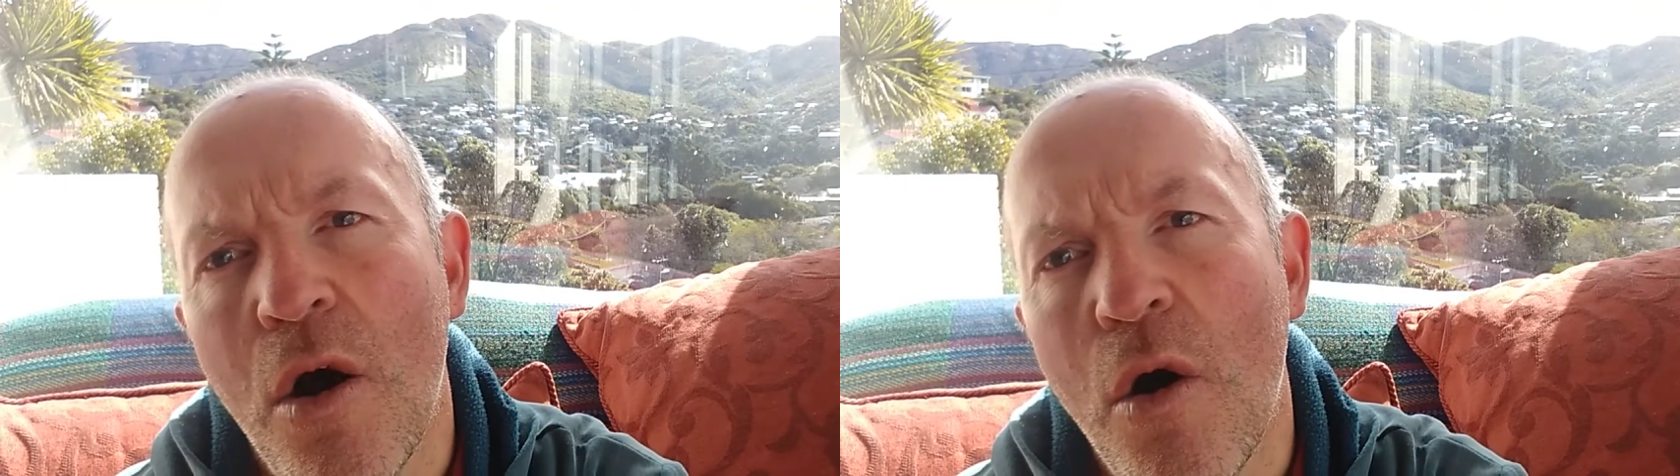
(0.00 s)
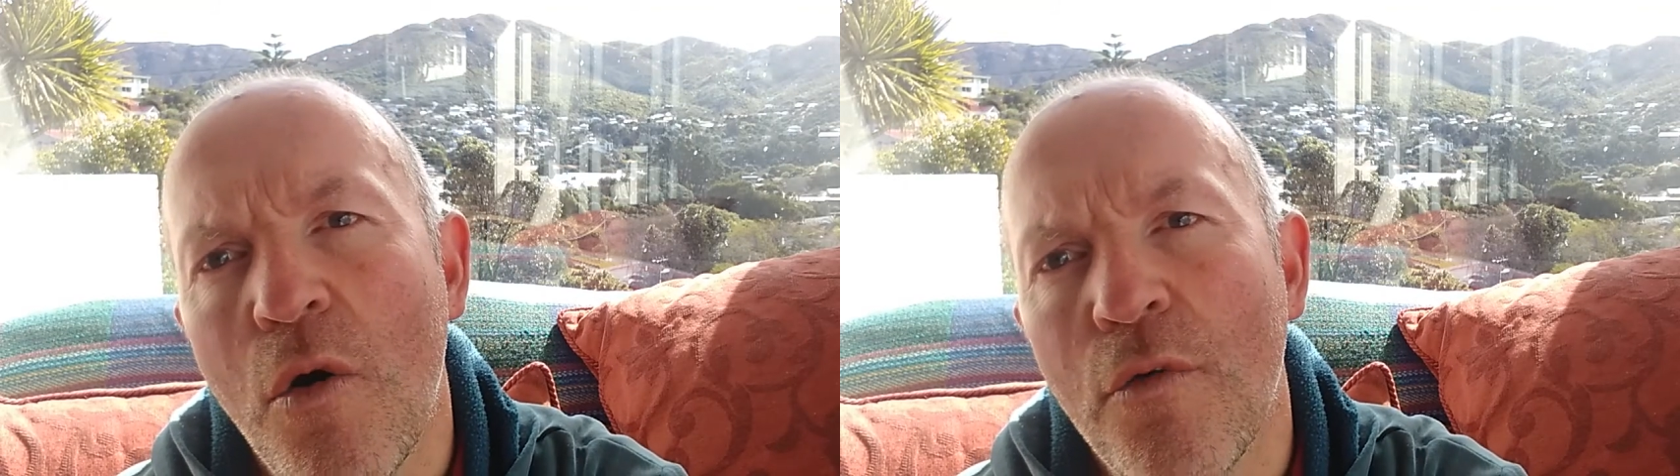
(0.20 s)

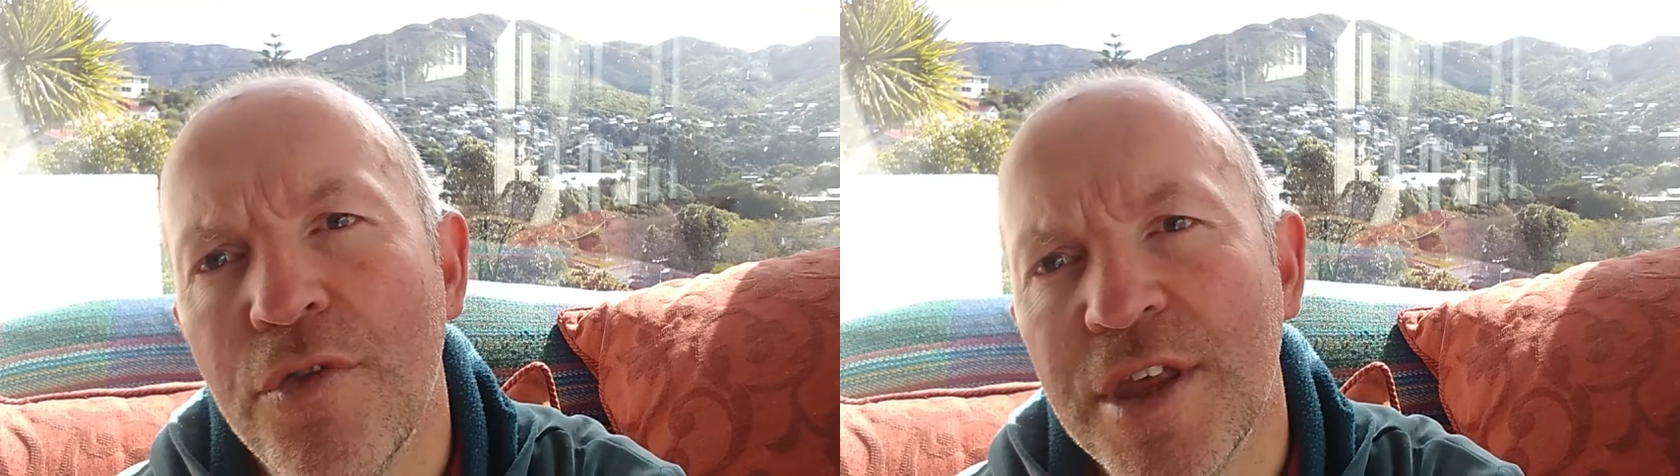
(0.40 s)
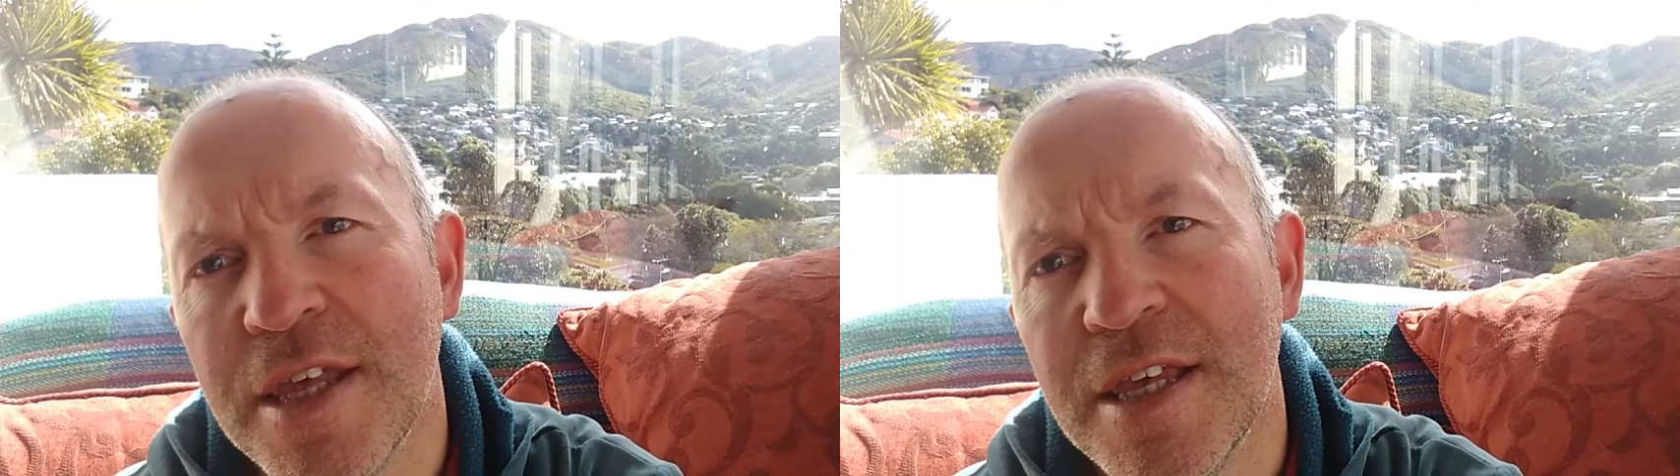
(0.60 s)
of
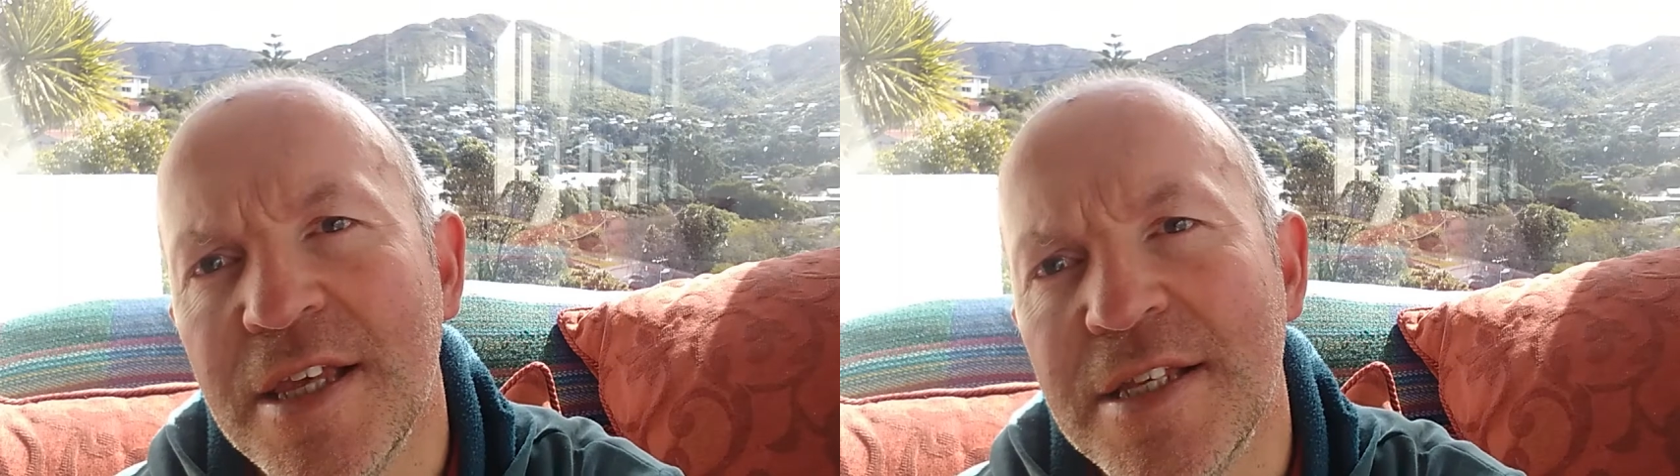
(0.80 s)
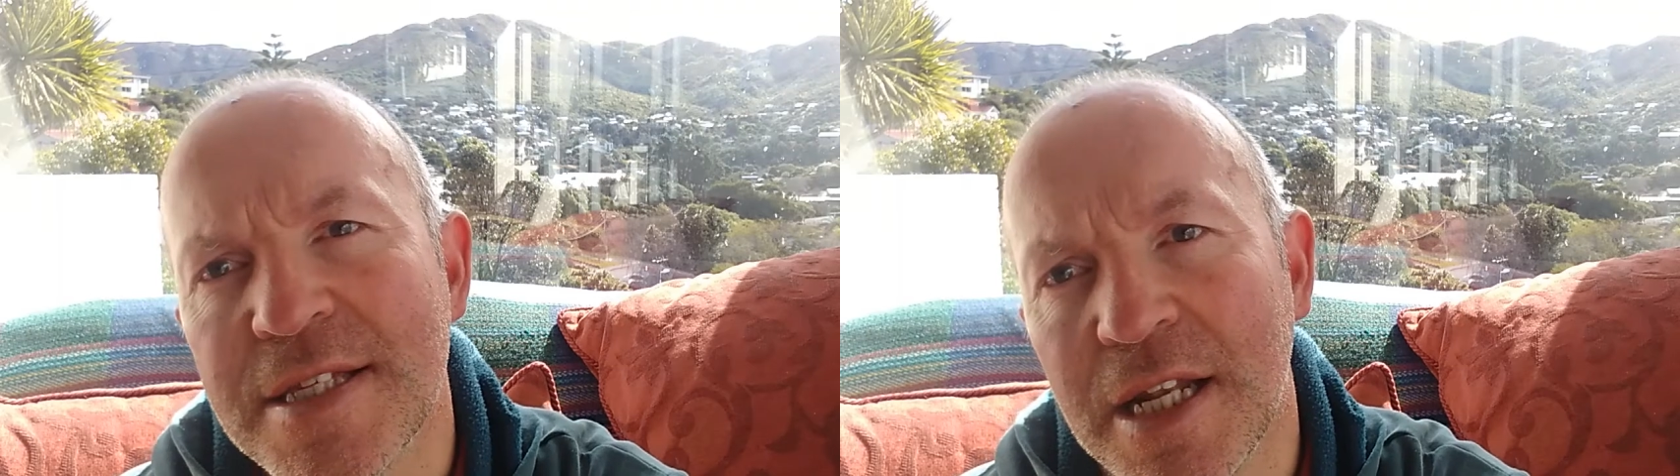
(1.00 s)

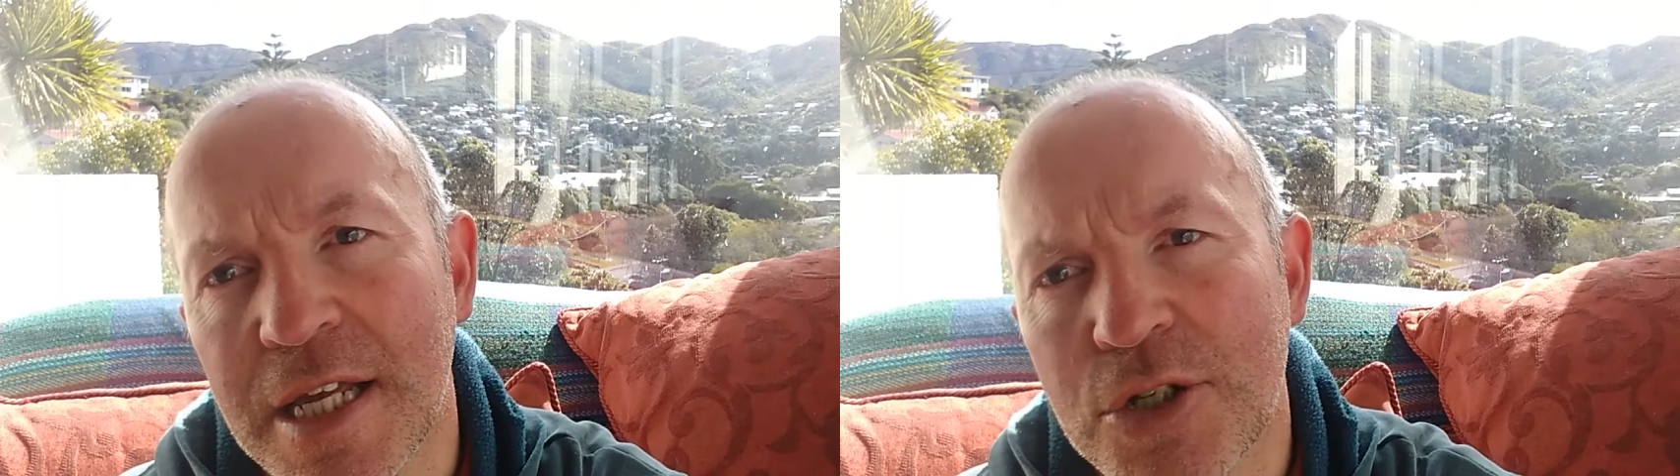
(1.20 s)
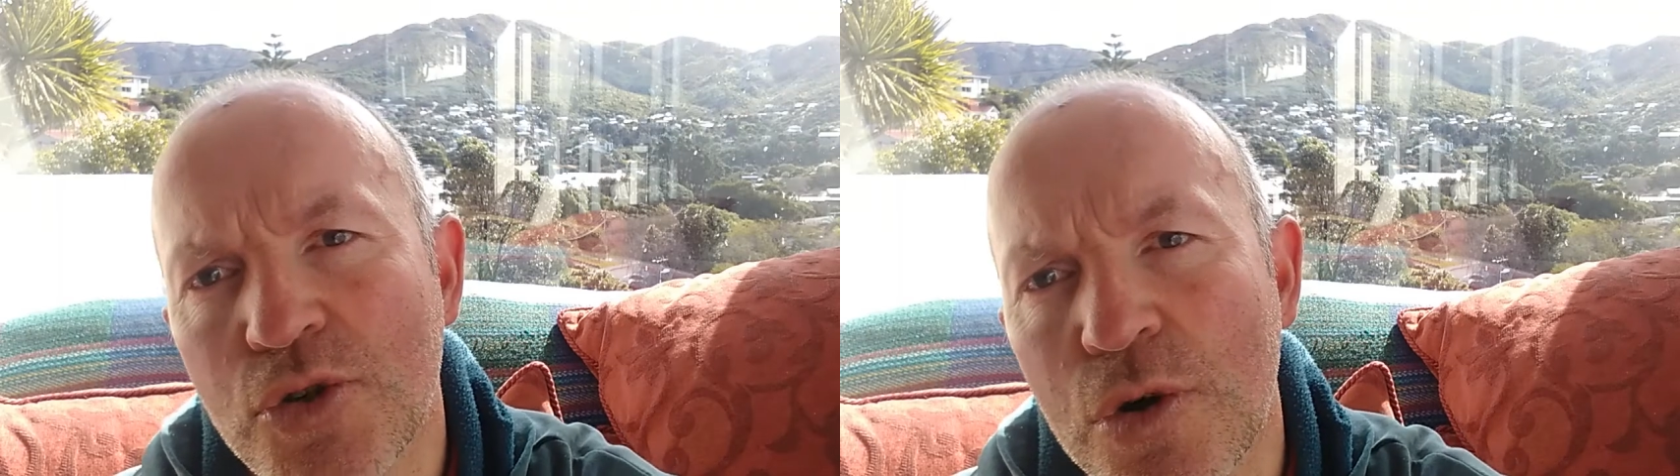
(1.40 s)
these
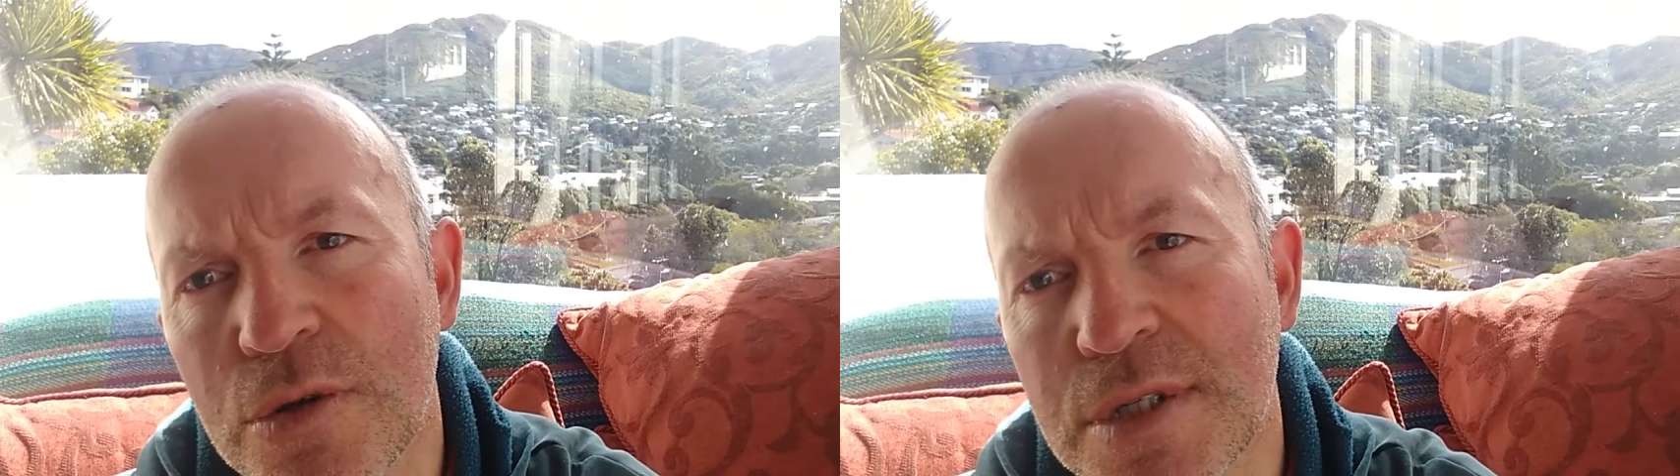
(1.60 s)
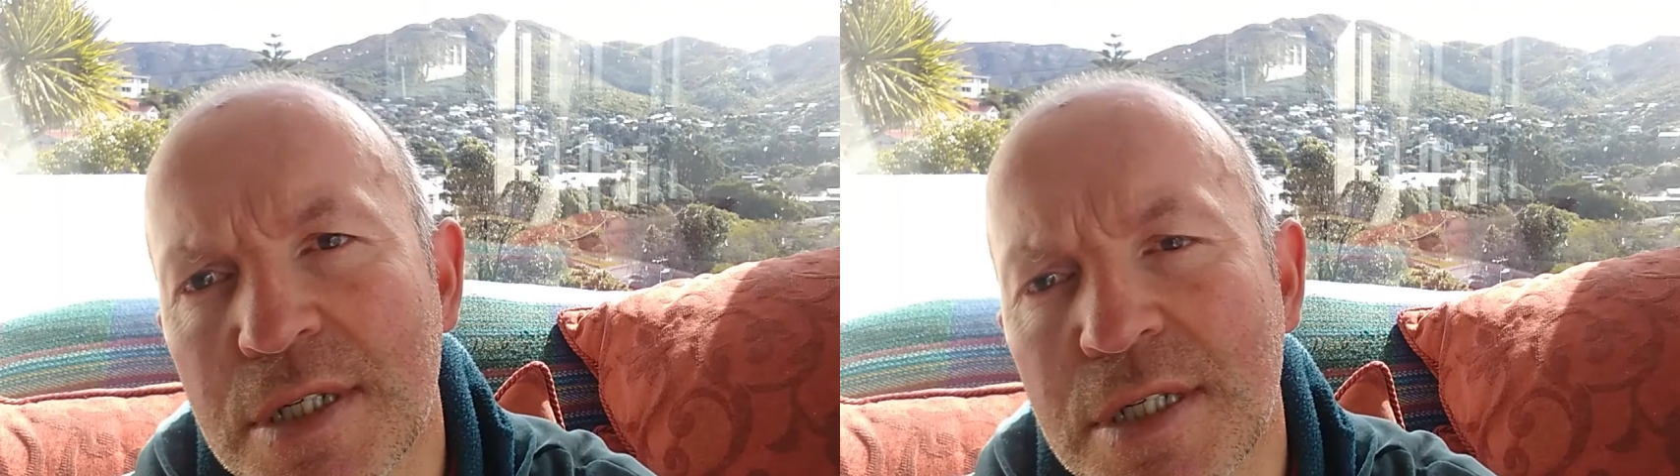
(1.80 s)

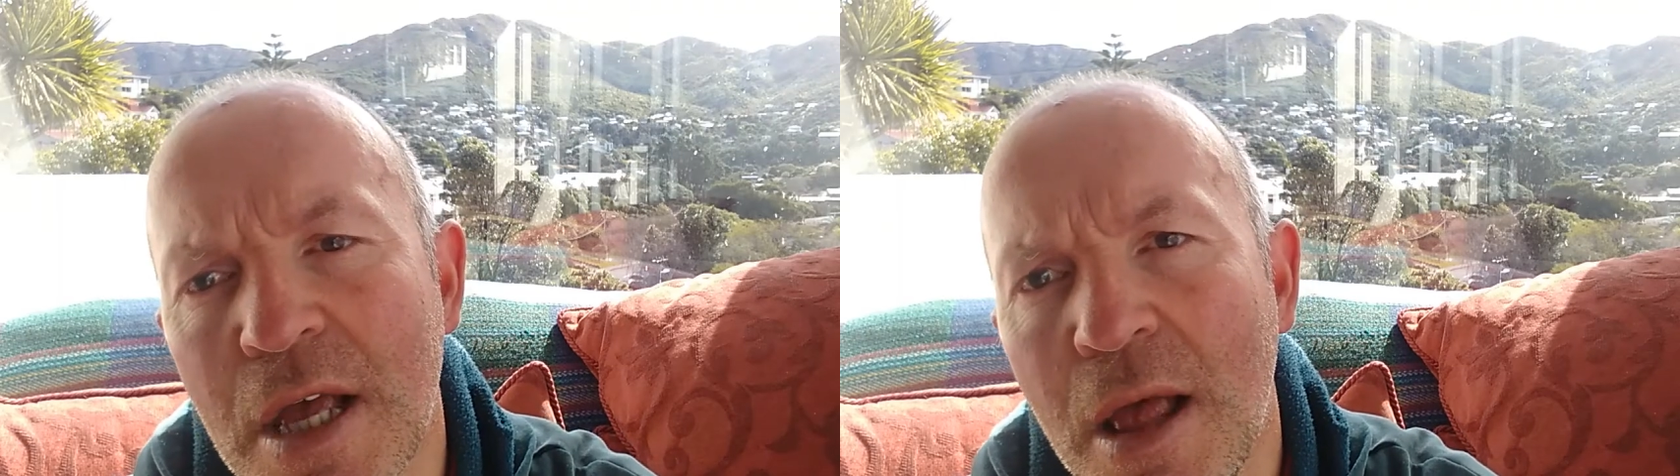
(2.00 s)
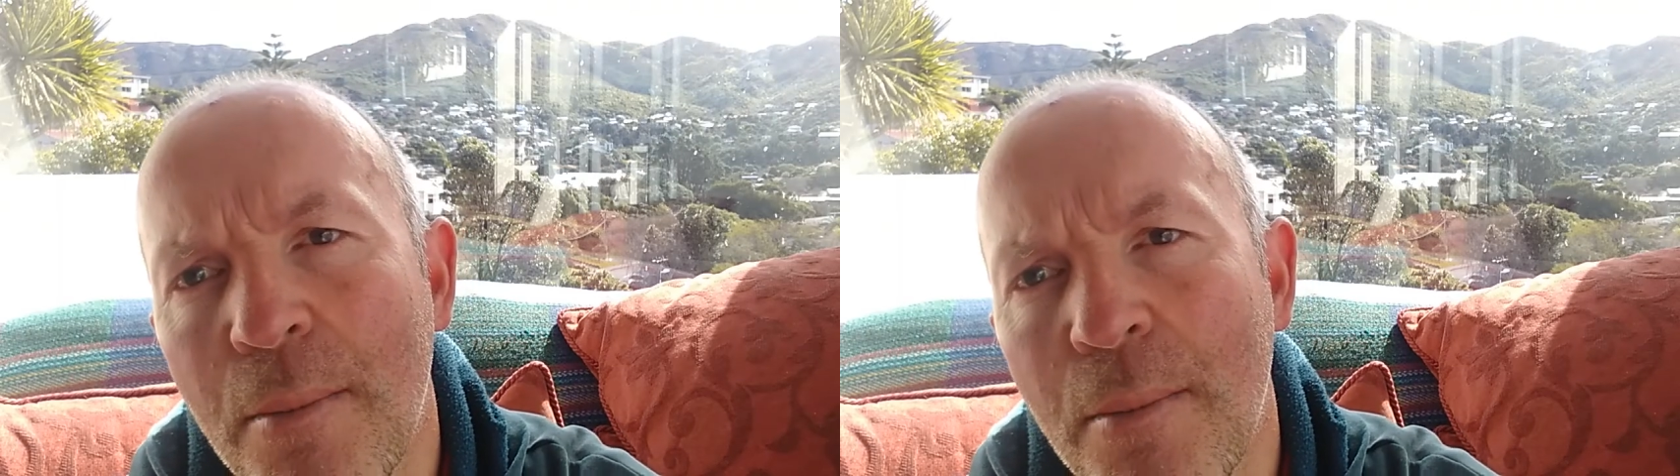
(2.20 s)
electrons